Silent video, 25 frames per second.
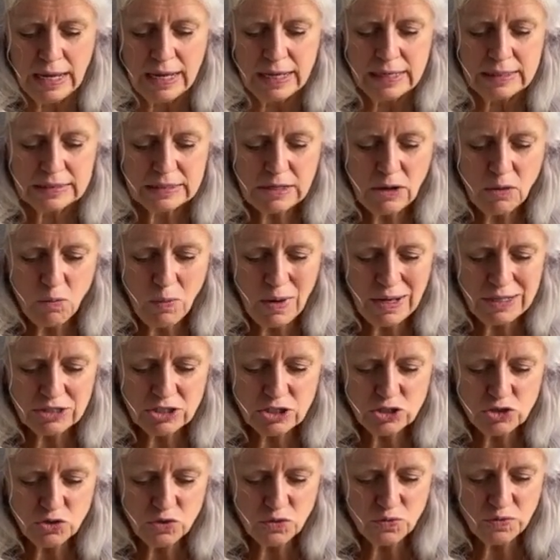So
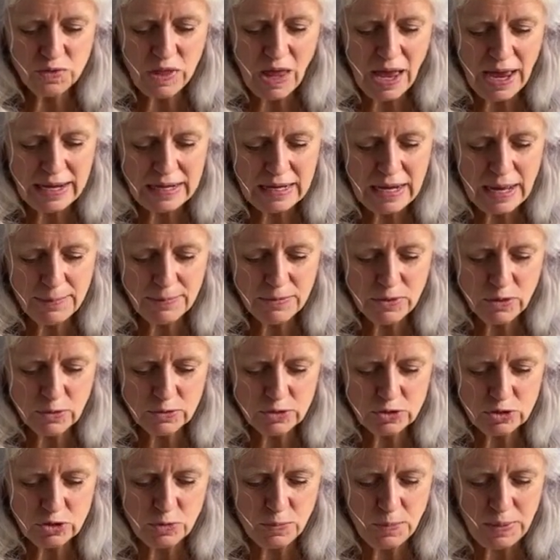once you've lined up those
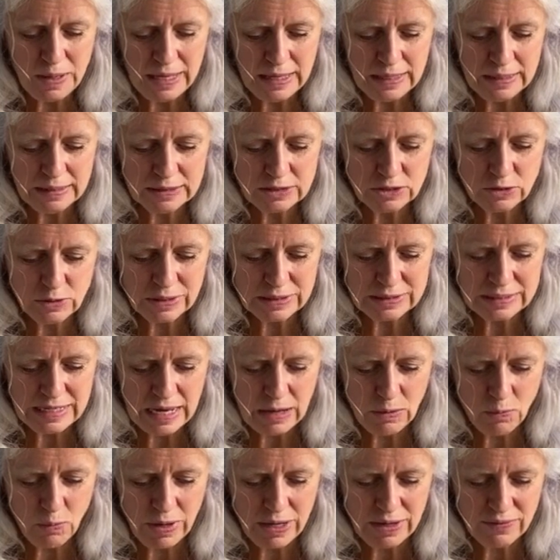two pins, you can
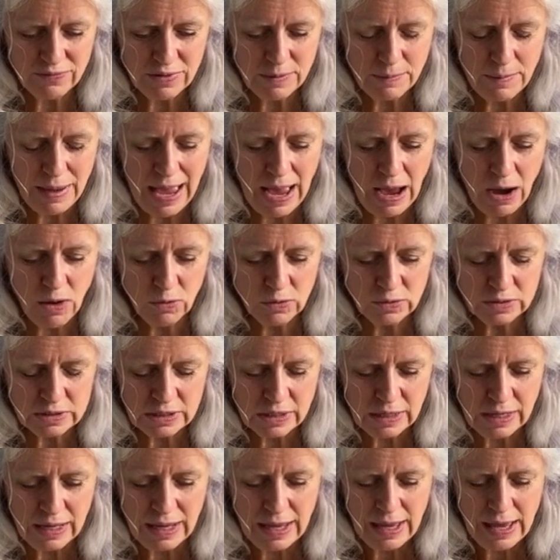take one of them out
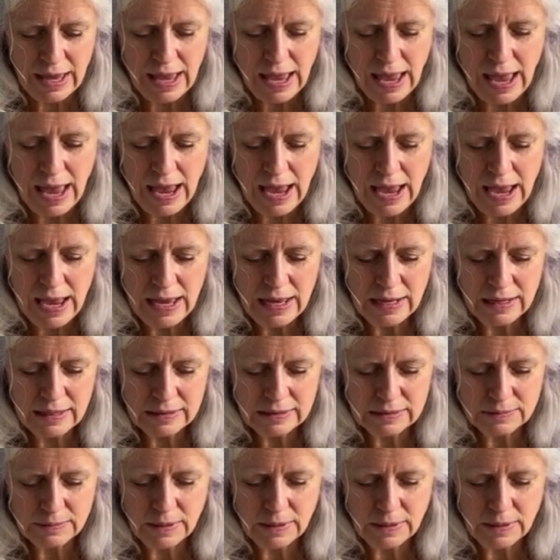and